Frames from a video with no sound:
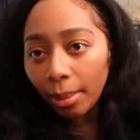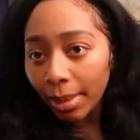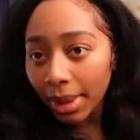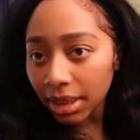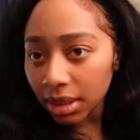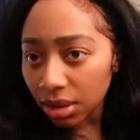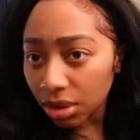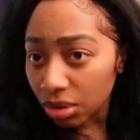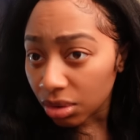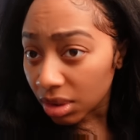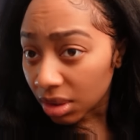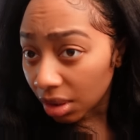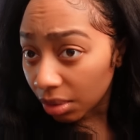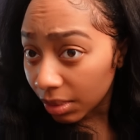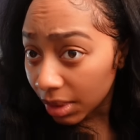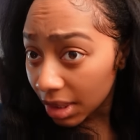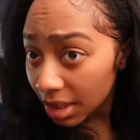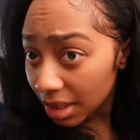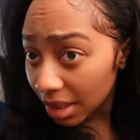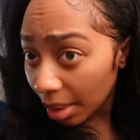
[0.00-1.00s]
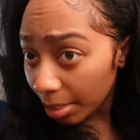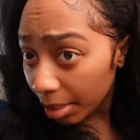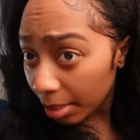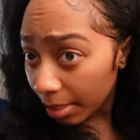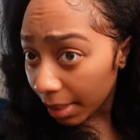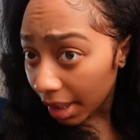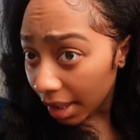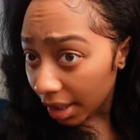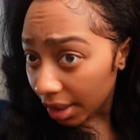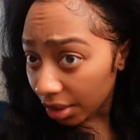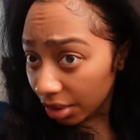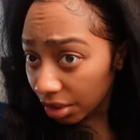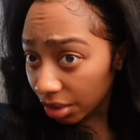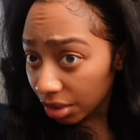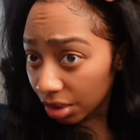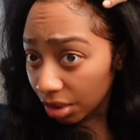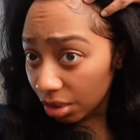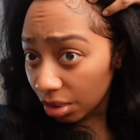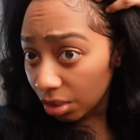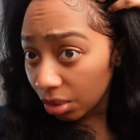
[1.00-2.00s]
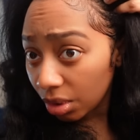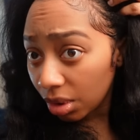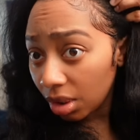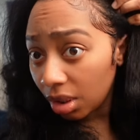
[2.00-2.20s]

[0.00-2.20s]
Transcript: I'm about to do something with the top of my hair though.